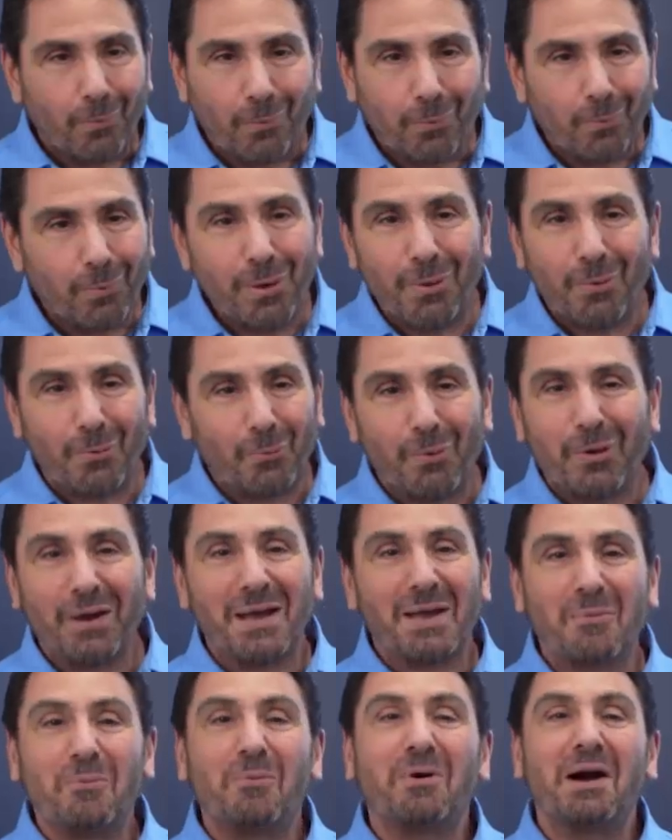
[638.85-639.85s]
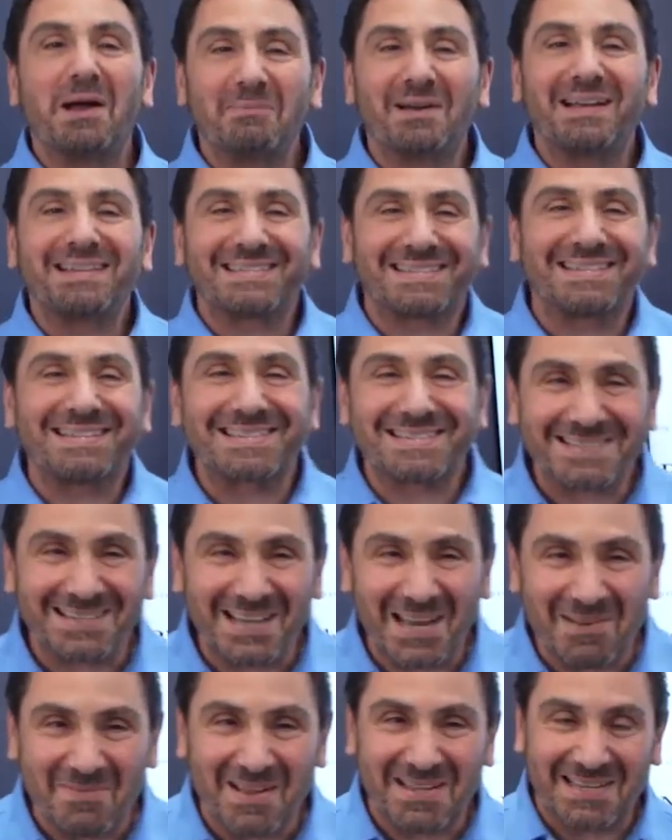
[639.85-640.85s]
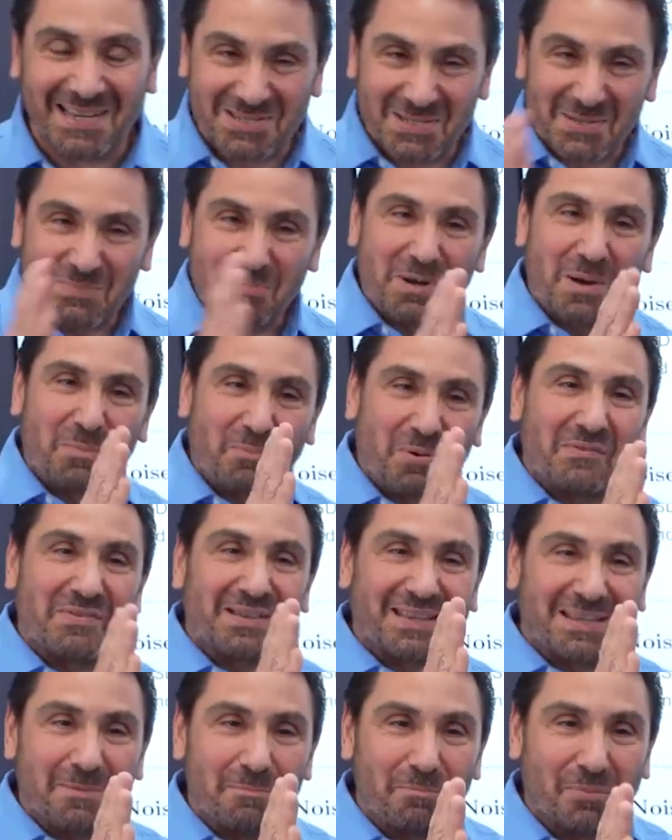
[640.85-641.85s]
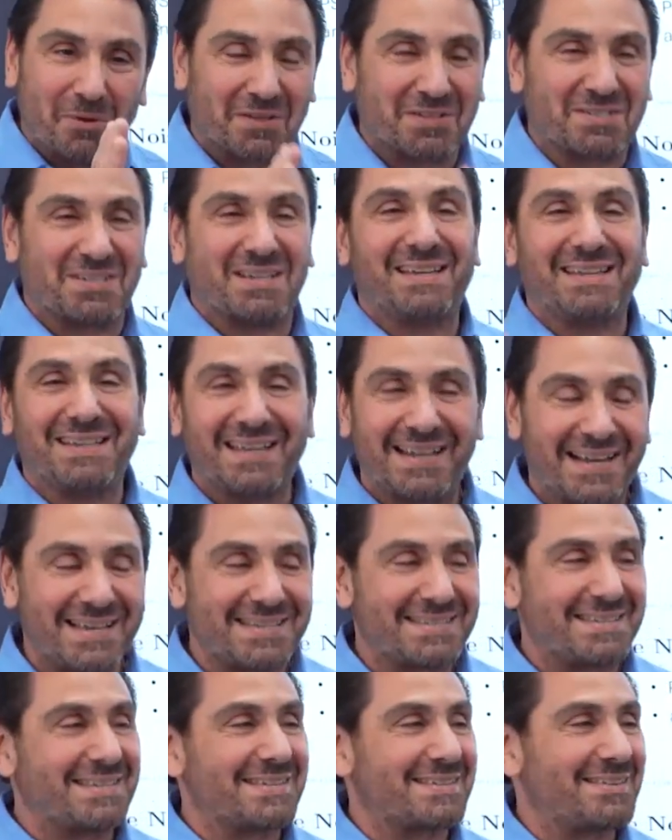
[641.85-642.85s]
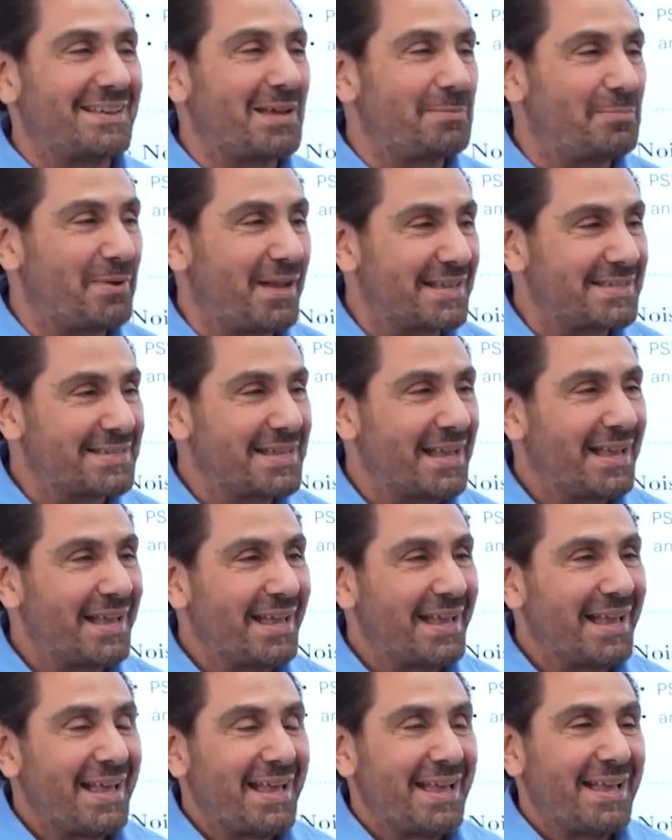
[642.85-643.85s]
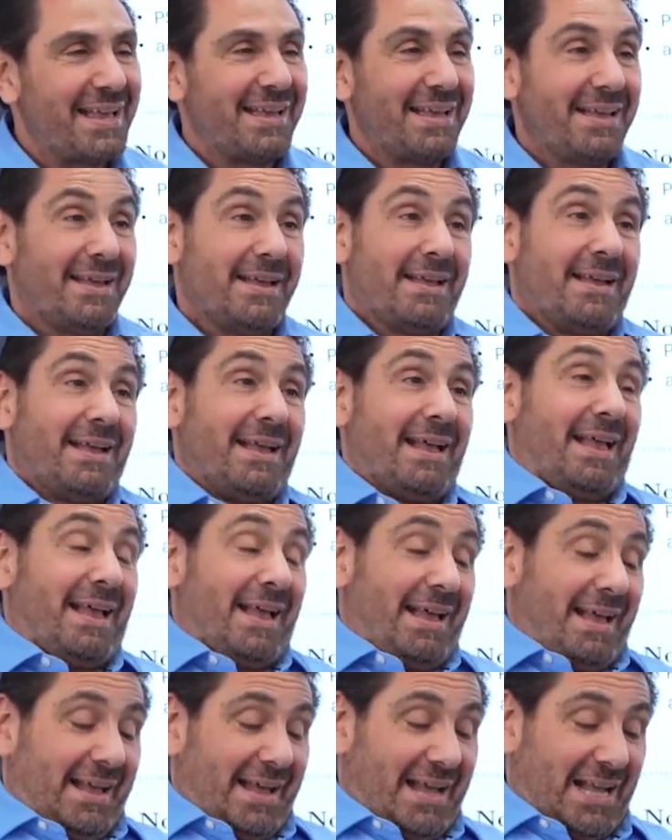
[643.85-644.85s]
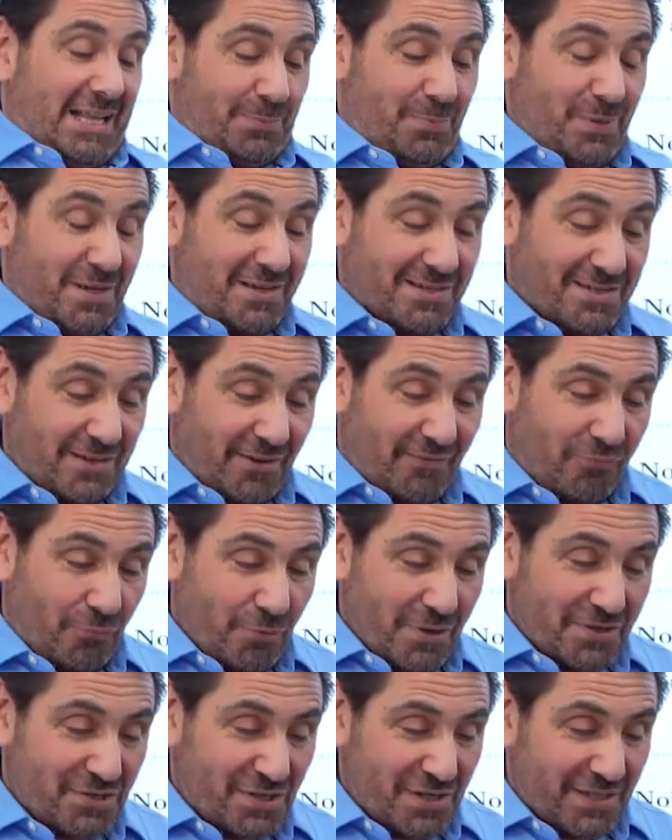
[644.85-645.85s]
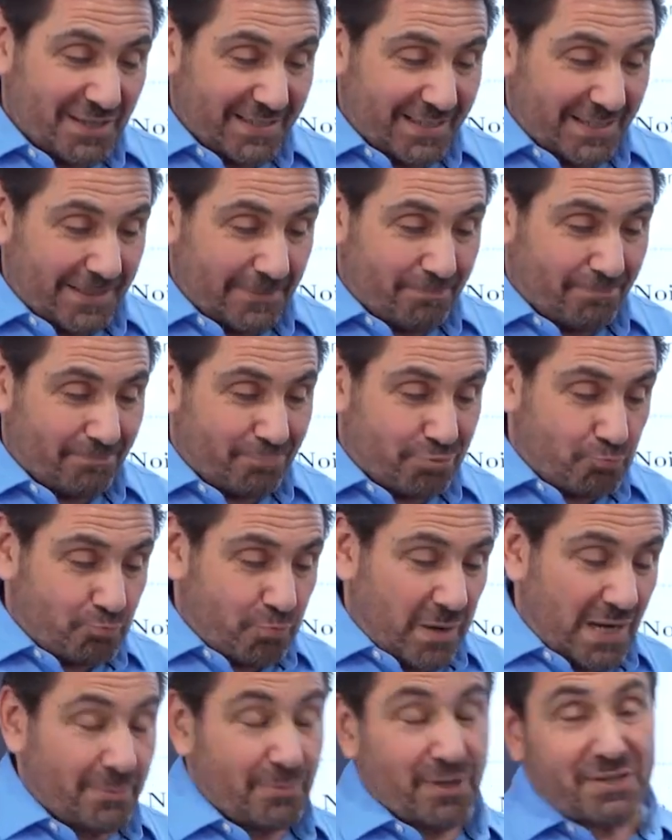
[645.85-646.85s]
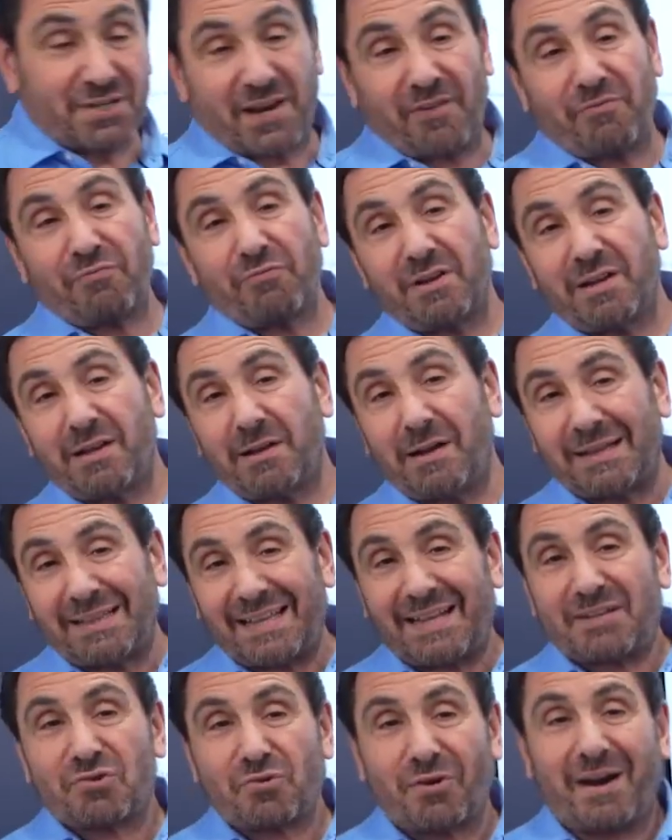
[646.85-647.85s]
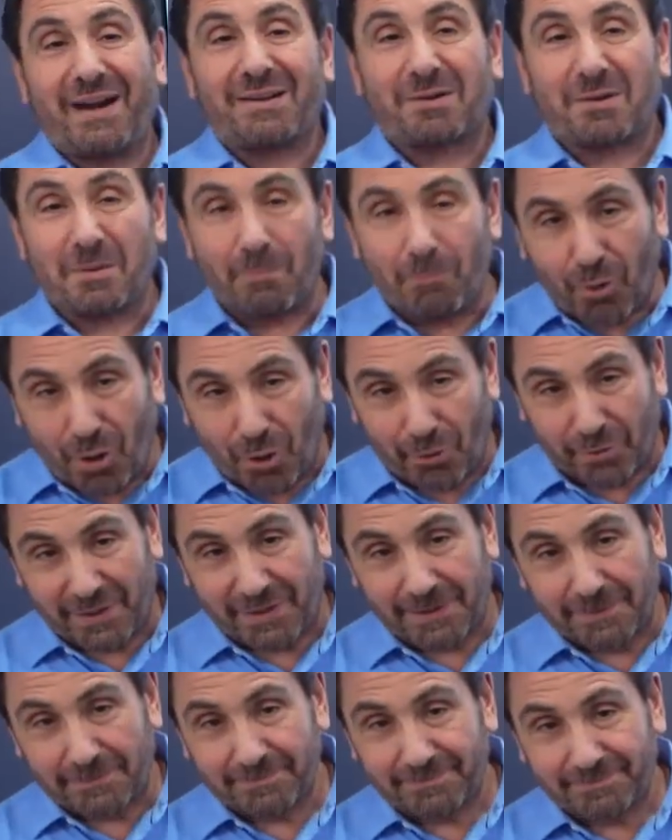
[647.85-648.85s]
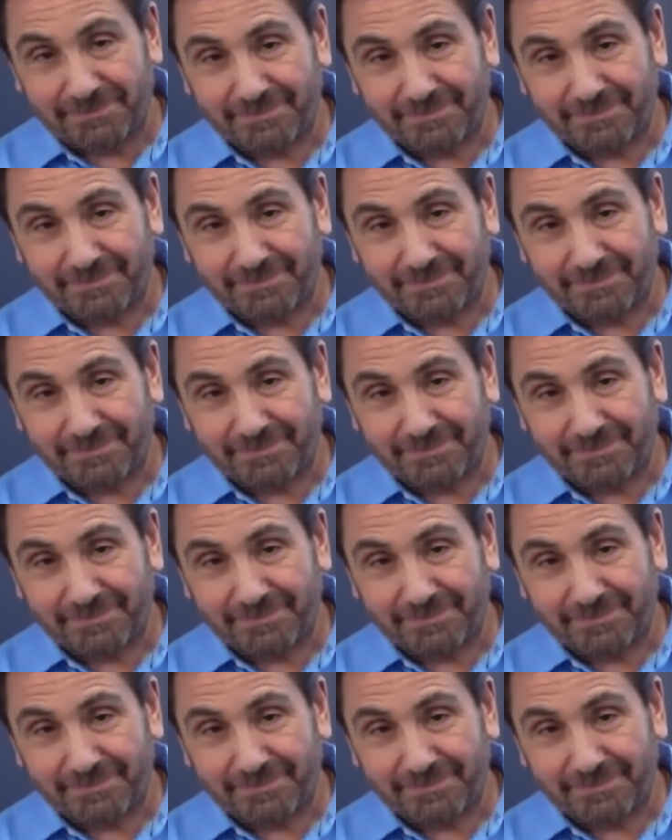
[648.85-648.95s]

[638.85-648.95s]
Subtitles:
Why am I seeing sidebands? I just put a perfect impulse in, yet I see sidebands. That's because, unfortunately, pretty much every electronic component,